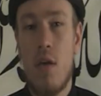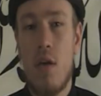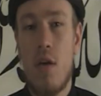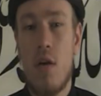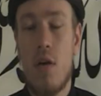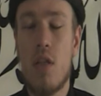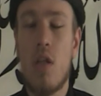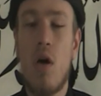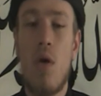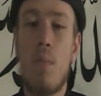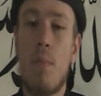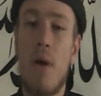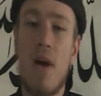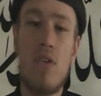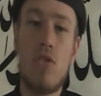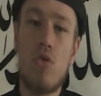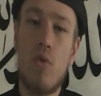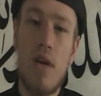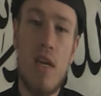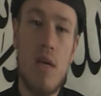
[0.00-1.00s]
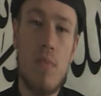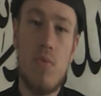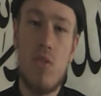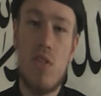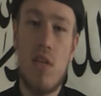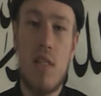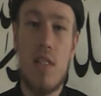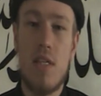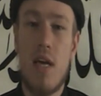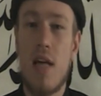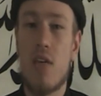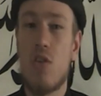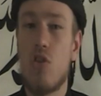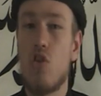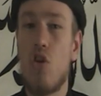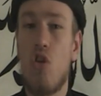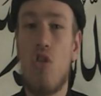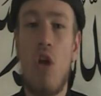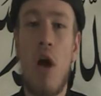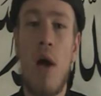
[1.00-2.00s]
We don't pay 20% tax and
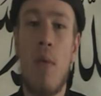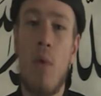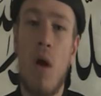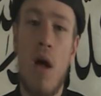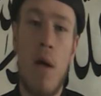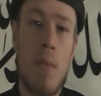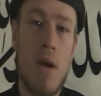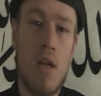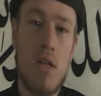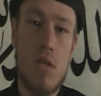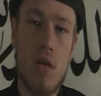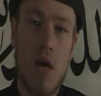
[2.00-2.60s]
not knowing where our money's